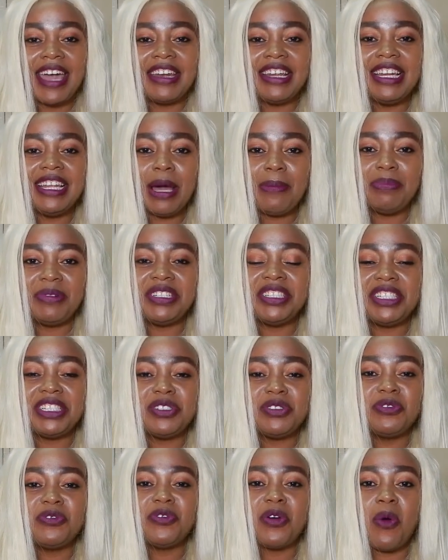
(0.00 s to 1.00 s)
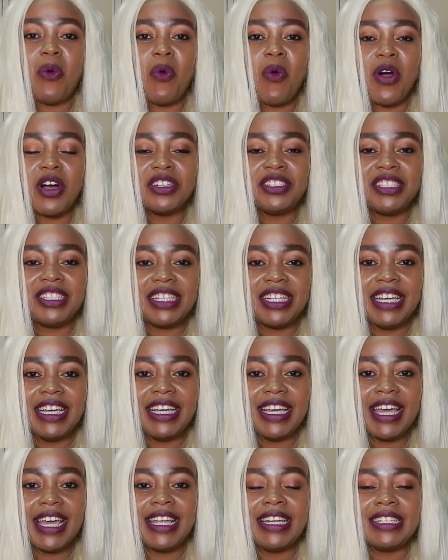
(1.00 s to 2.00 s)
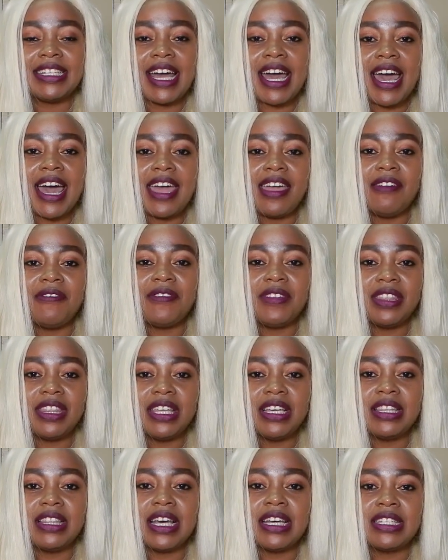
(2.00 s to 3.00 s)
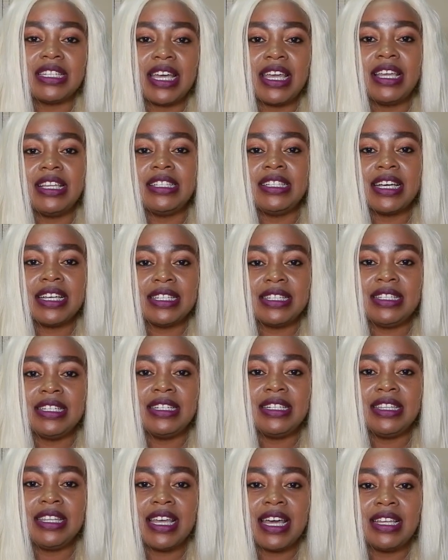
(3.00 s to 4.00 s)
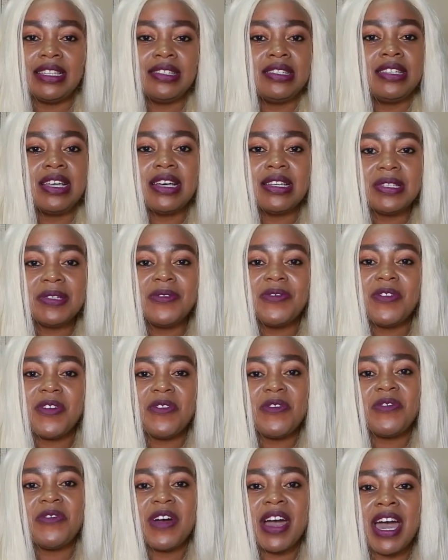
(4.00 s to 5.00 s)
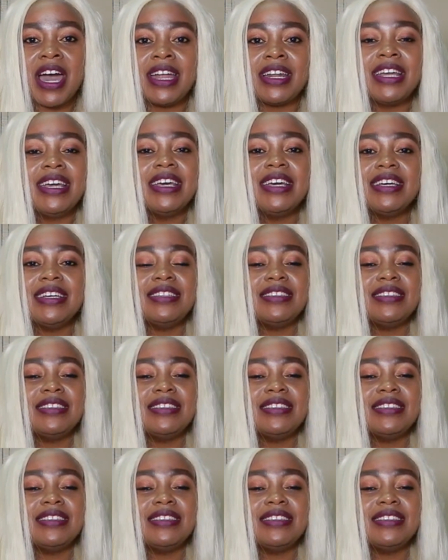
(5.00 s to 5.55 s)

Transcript: I really appreciate you for watching, and everything that I just did there is just for fun.